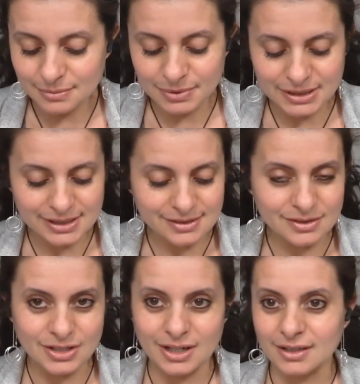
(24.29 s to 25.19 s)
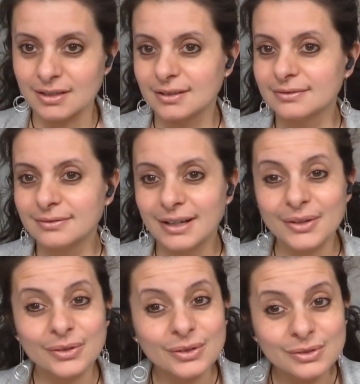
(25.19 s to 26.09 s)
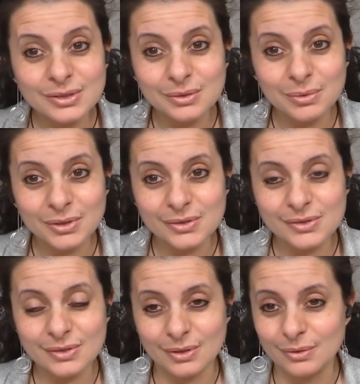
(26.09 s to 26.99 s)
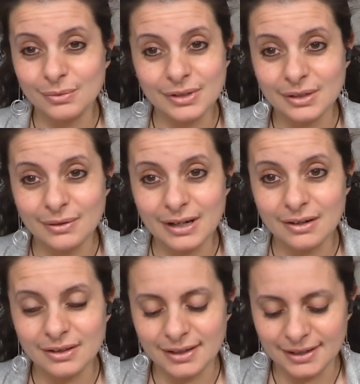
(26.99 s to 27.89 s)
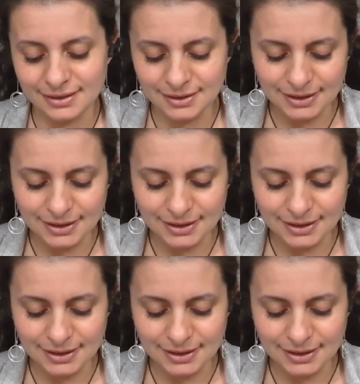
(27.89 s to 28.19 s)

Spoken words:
please check other YouTubers who are really great online.